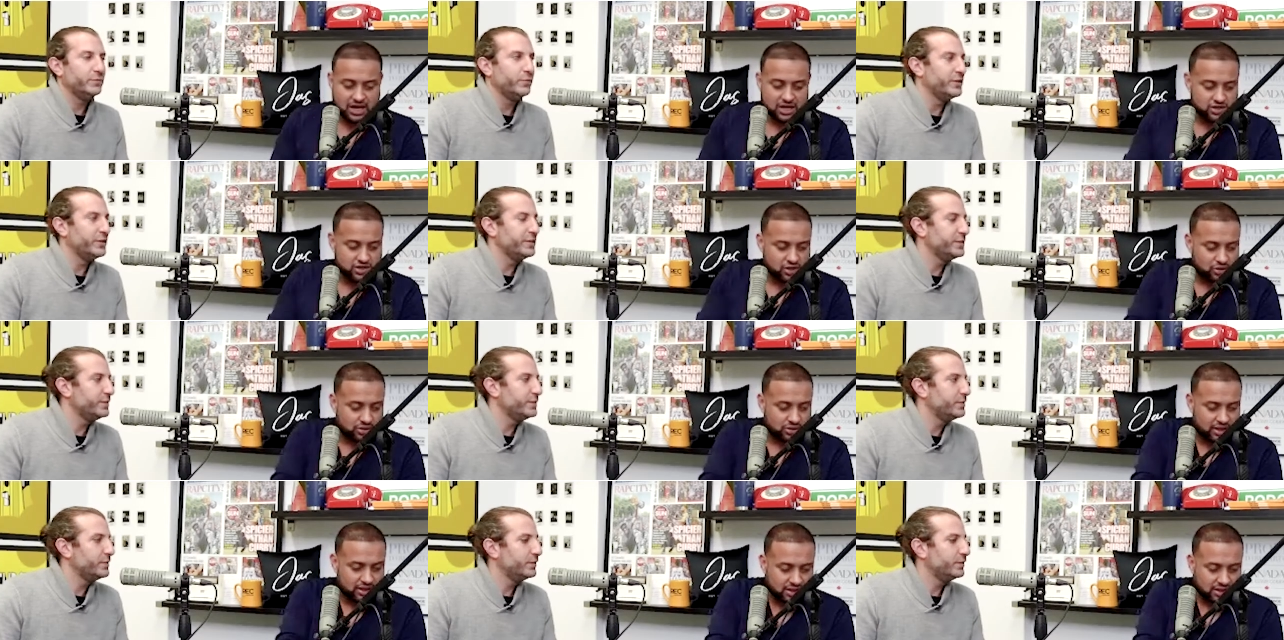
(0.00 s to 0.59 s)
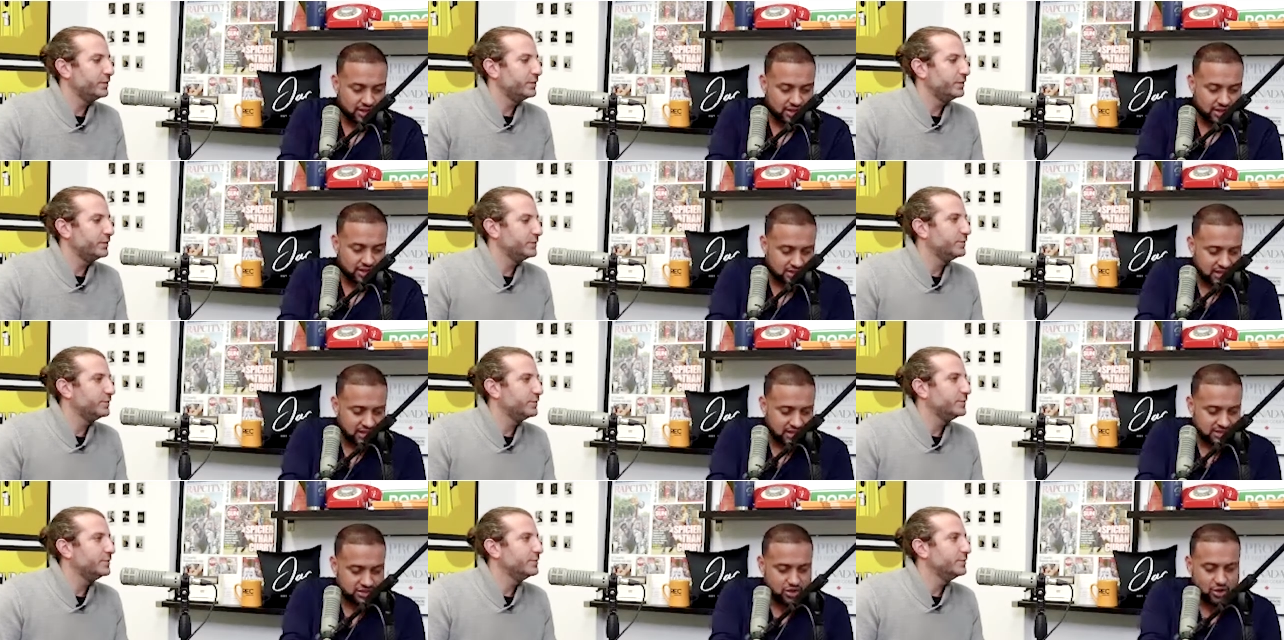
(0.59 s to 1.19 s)
Speaker 1: What's, so let,
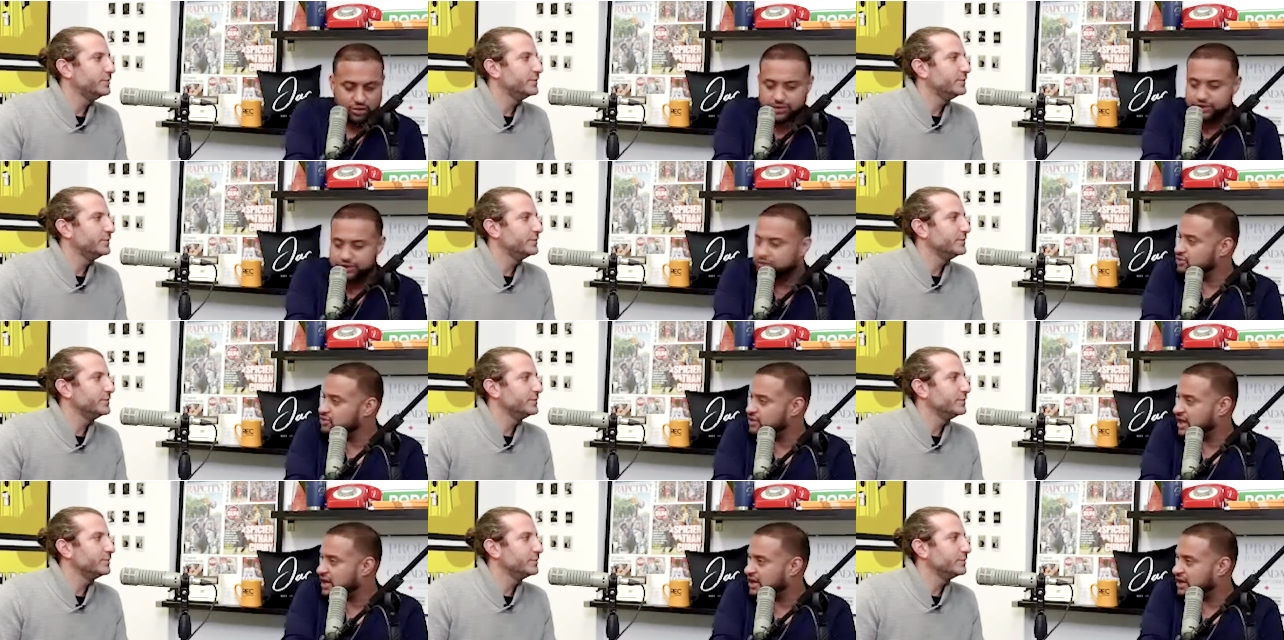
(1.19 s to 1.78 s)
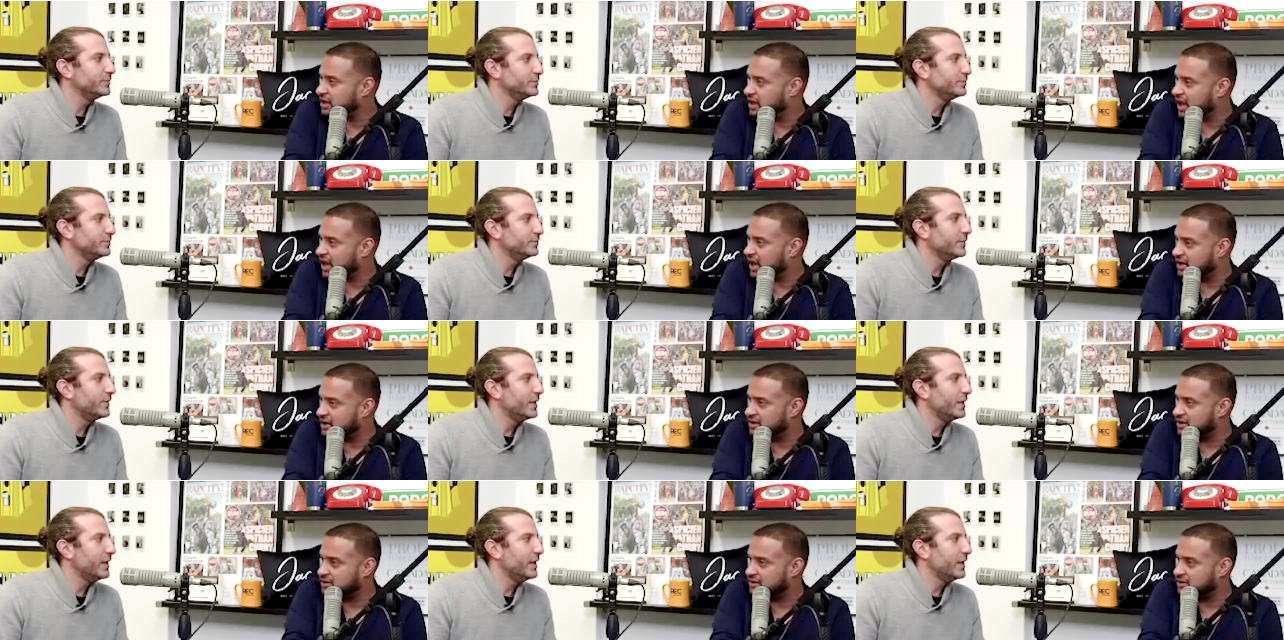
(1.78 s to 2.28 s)
let's go through that again.